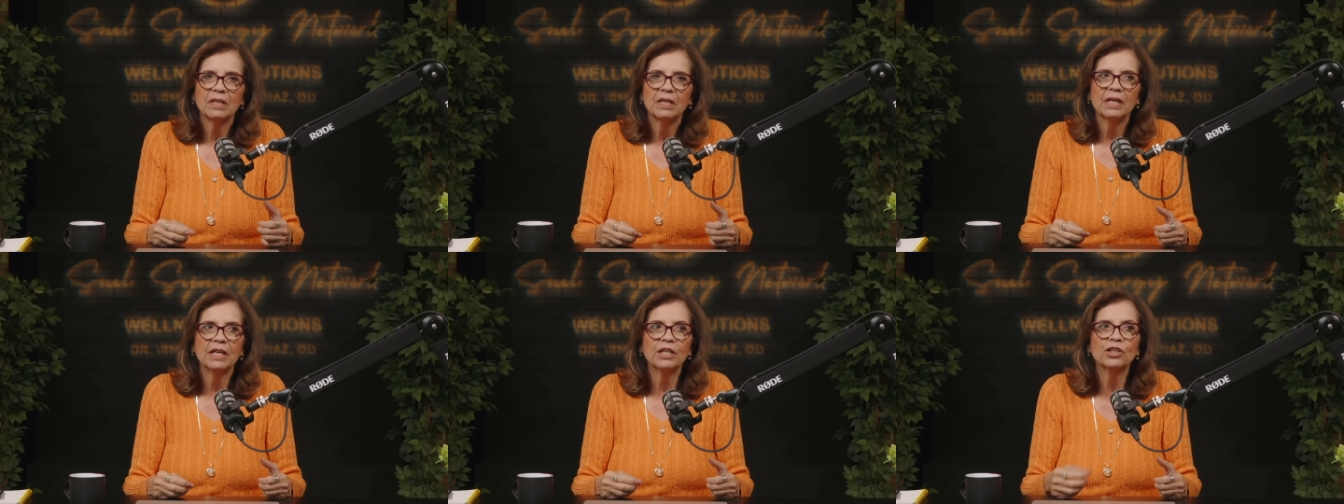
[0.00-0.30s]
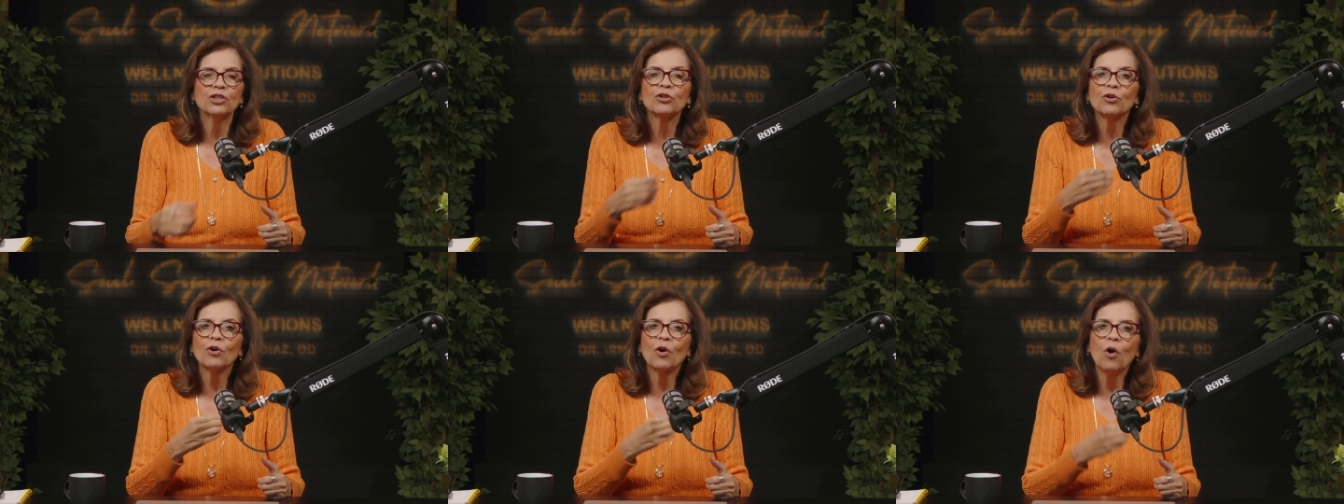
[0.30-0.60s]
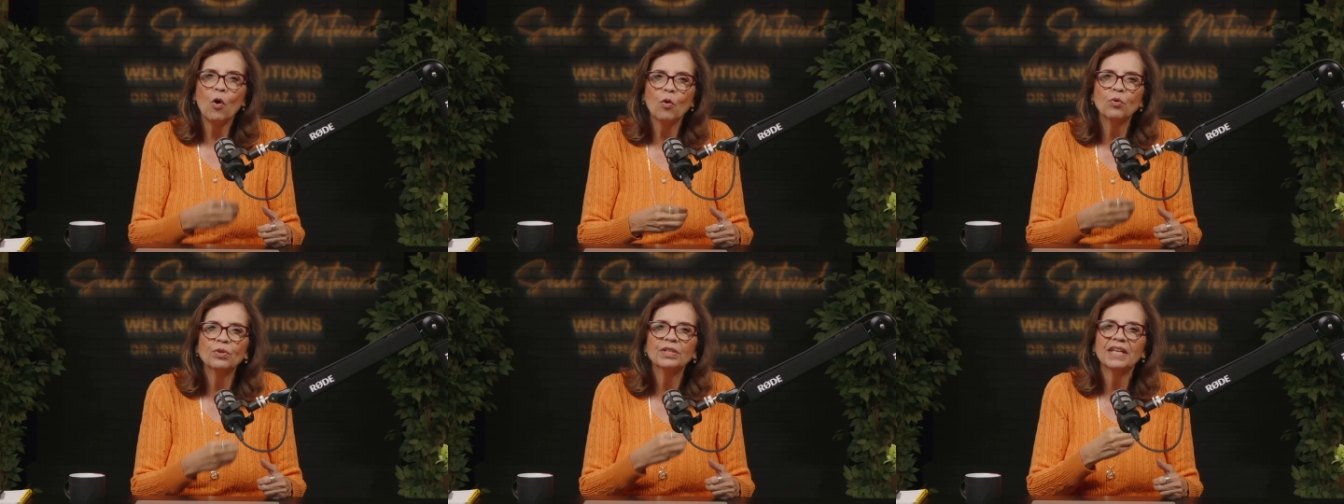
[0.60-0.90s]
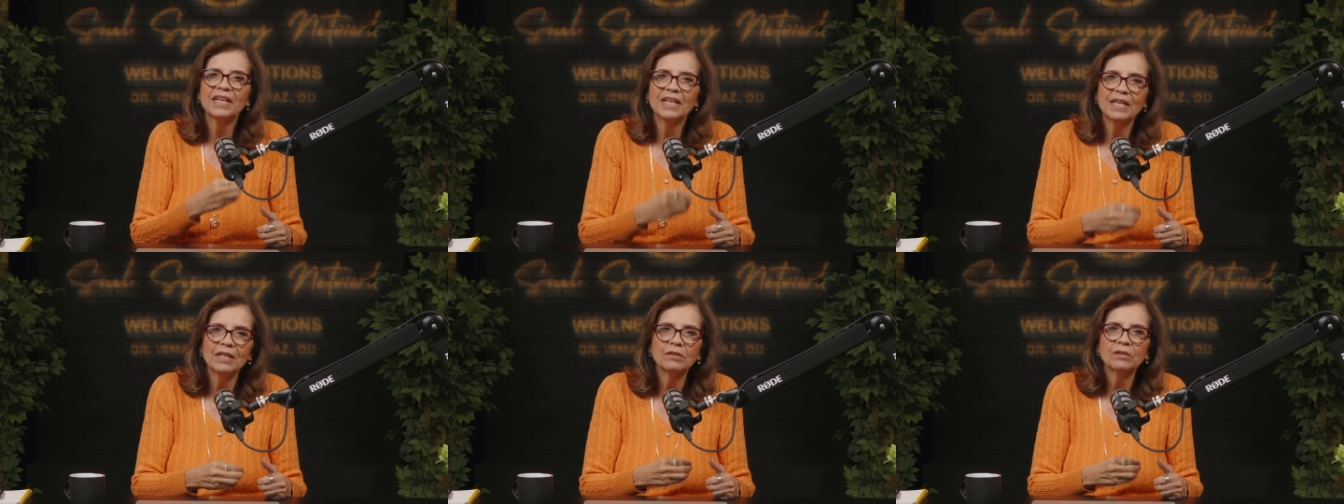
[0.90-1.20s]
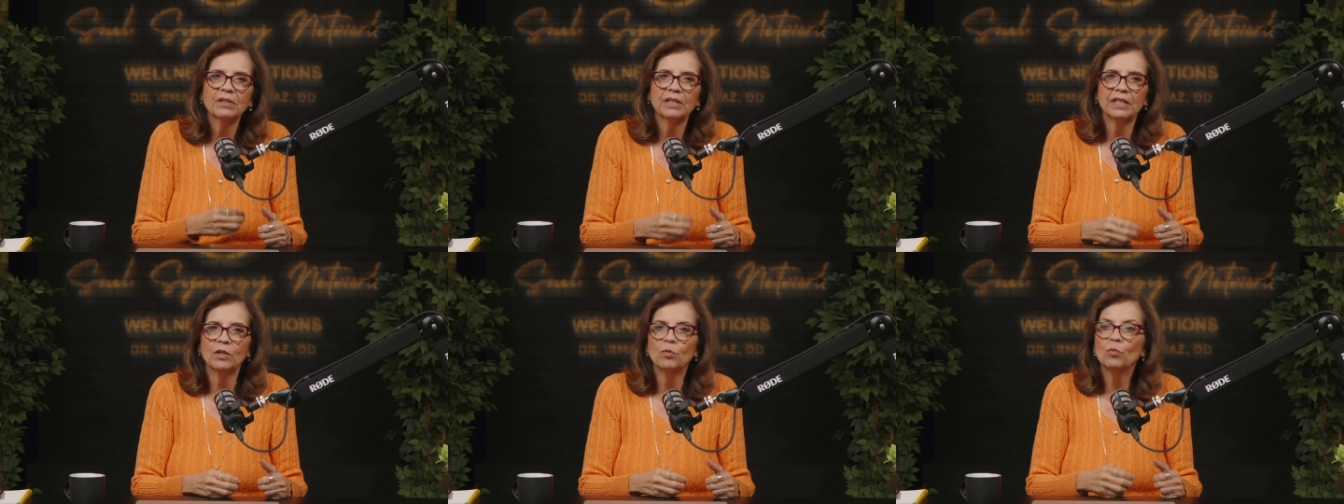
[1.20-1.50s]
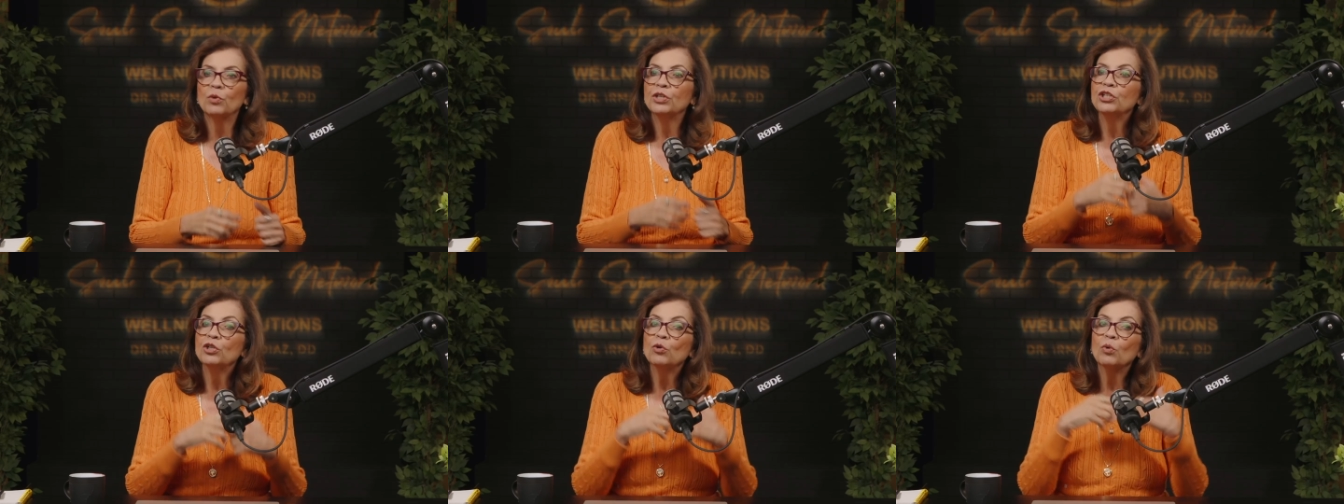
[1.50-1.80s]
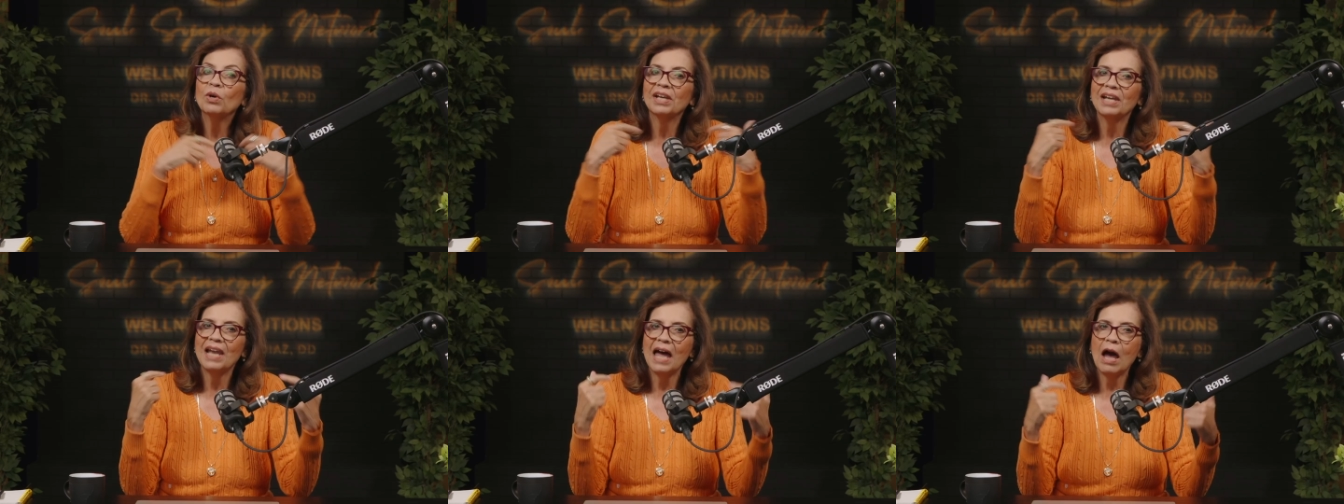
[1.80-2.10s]
in your own healing when you
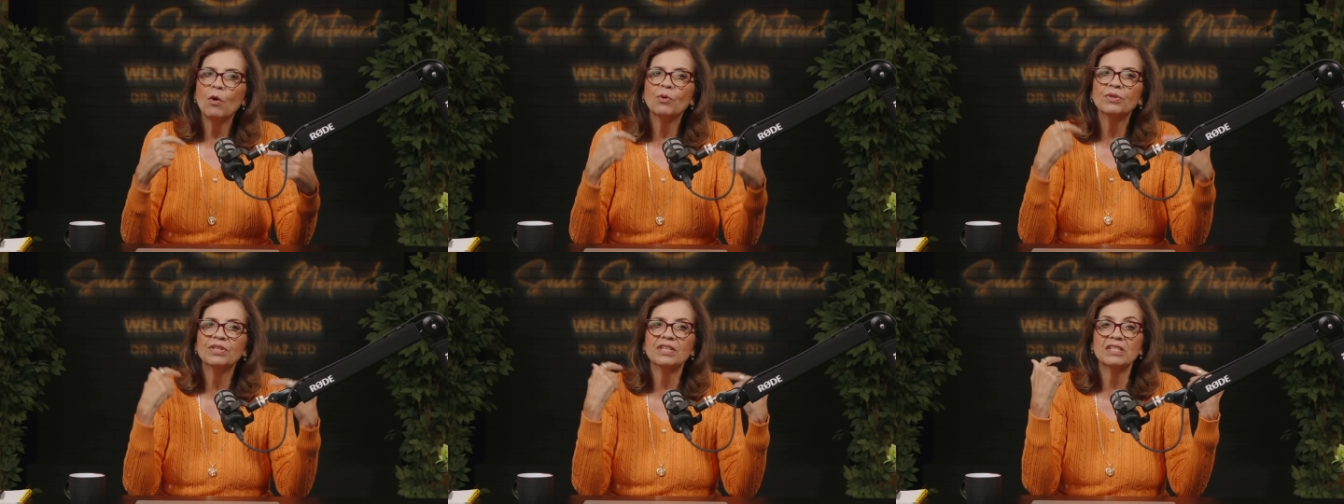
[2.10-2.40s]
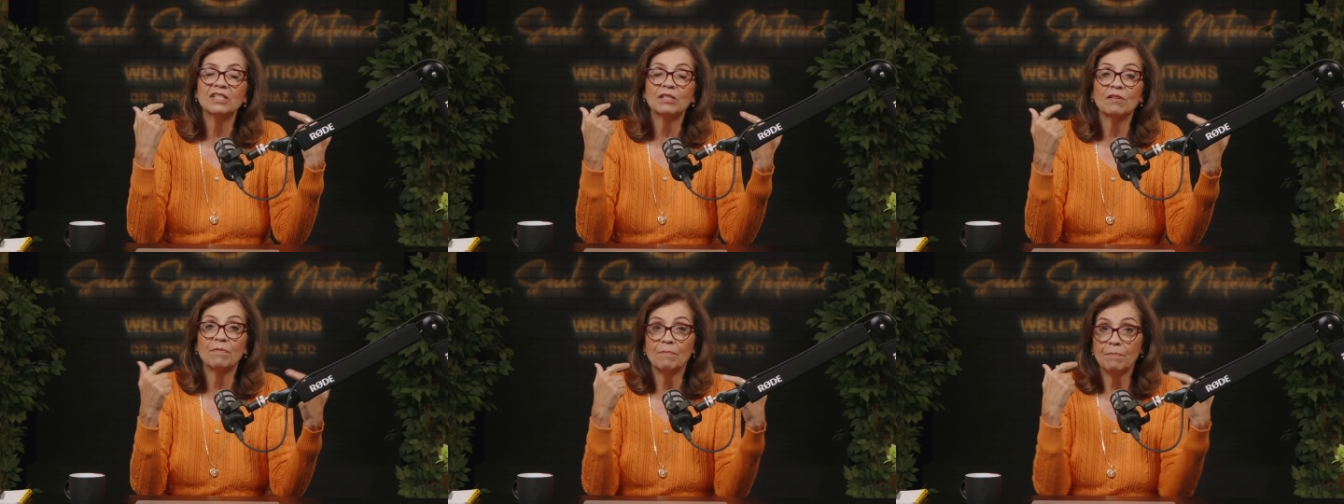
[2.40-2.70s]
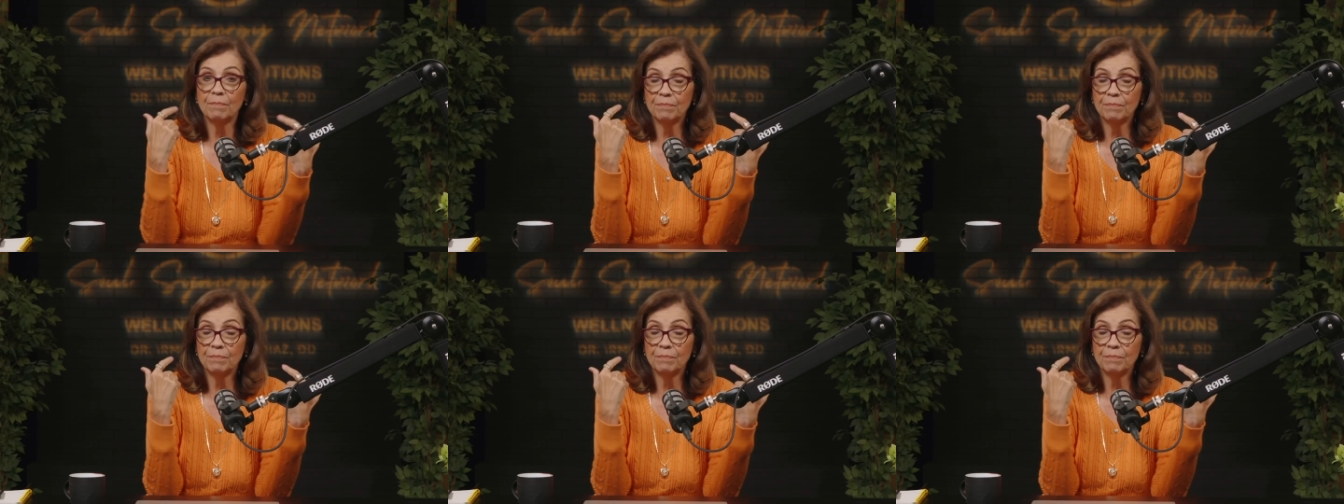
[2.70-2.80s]
allow these